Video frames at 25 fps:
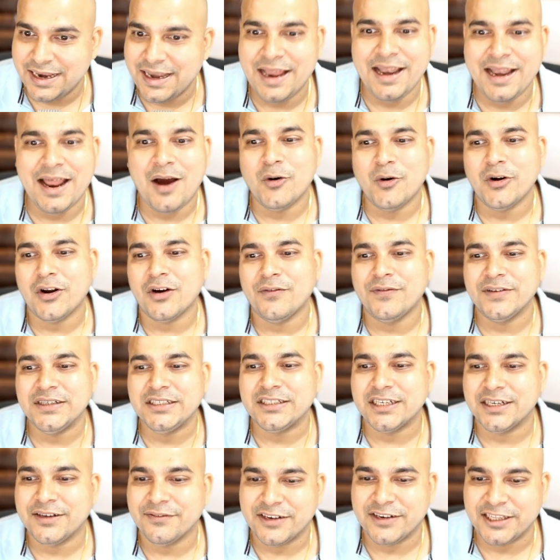in and out of
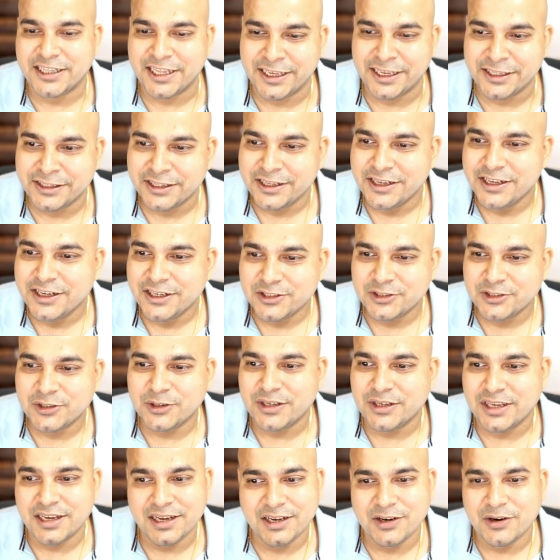each and everything.
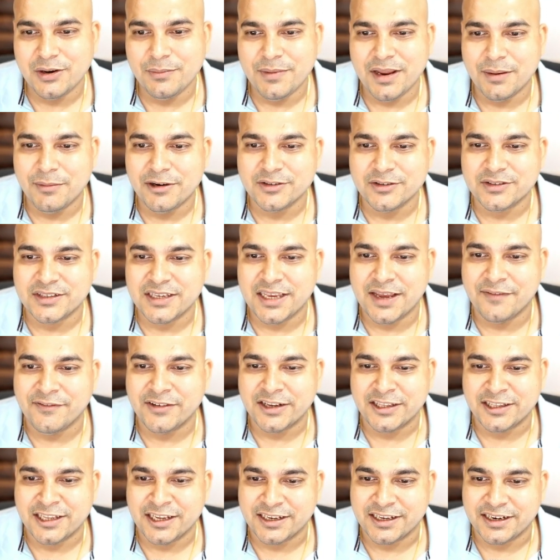So here you'll be able to see
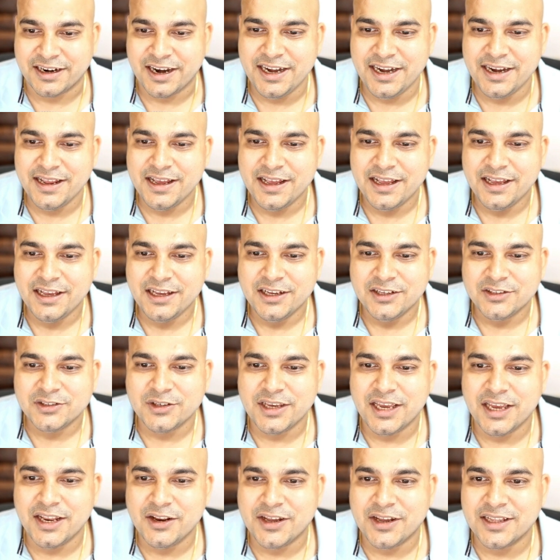everything, right?
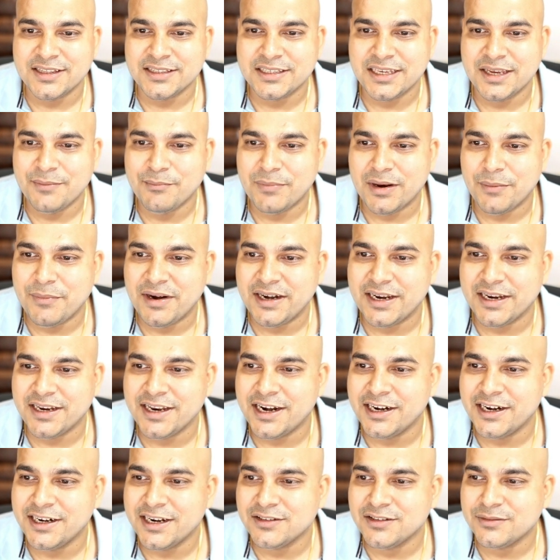So here you can see implement
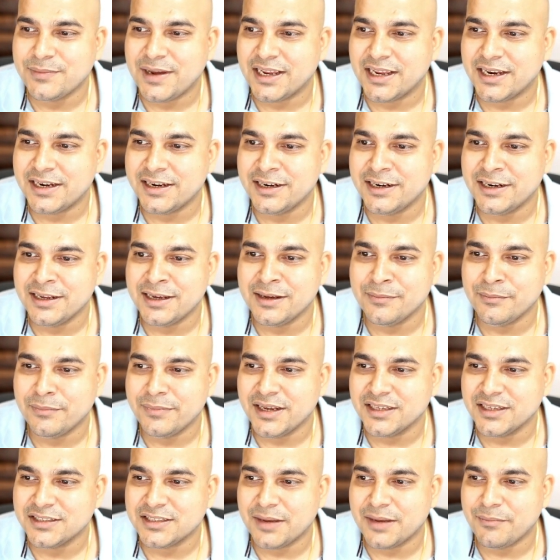inheritance by creating
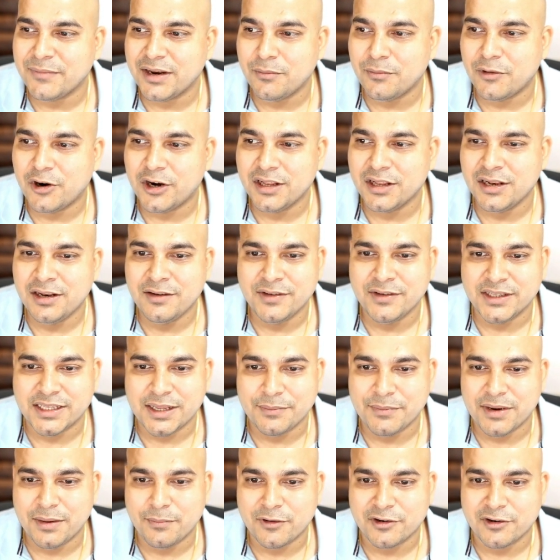base ML model with
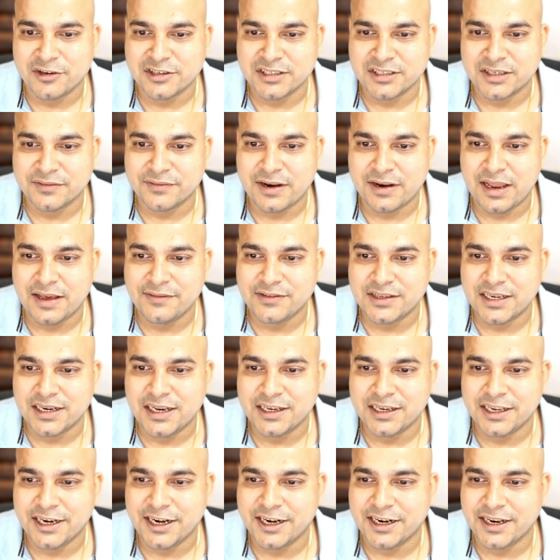ML project
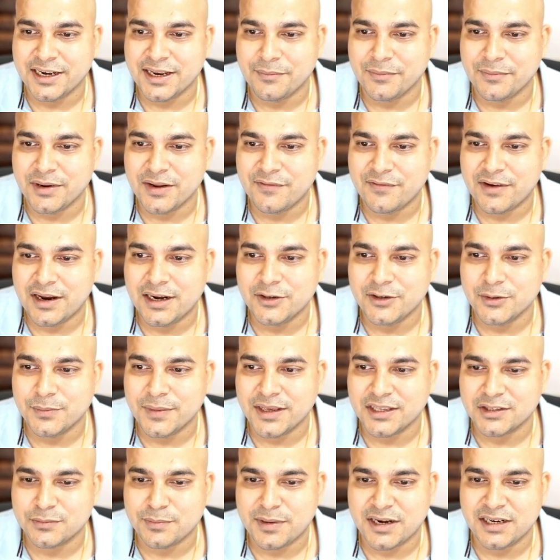lifecycle, create an empty file to
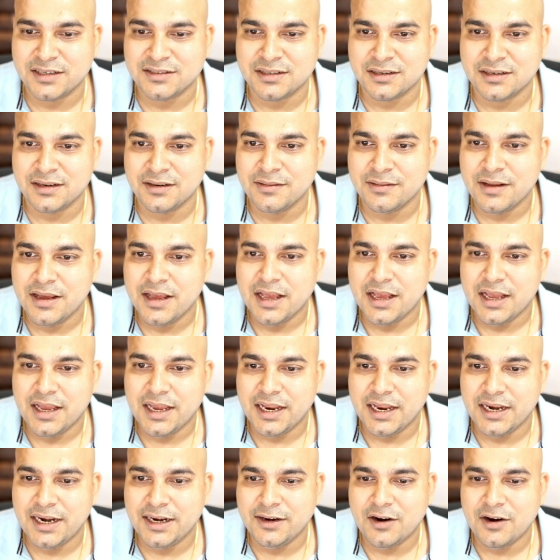make spreadsheet,
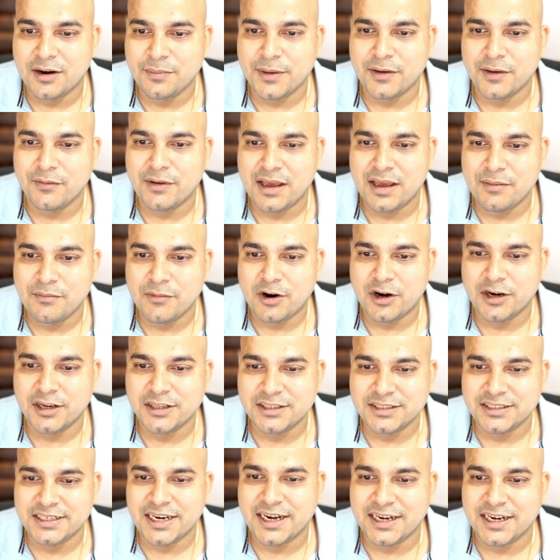init.py
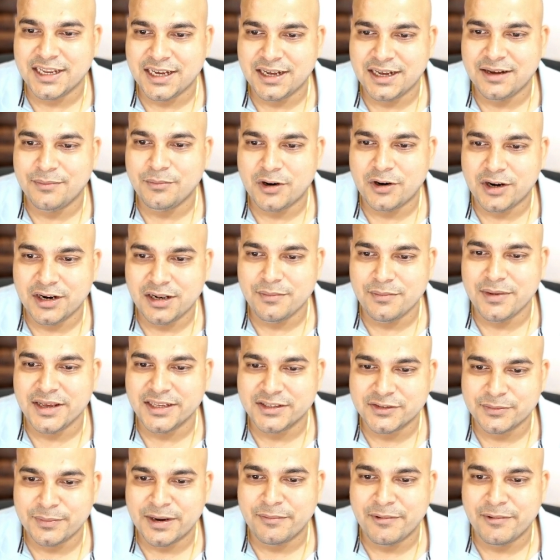models, data, model
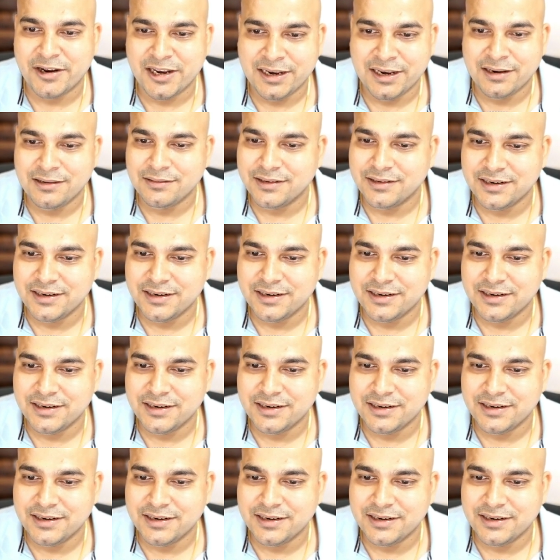base ML,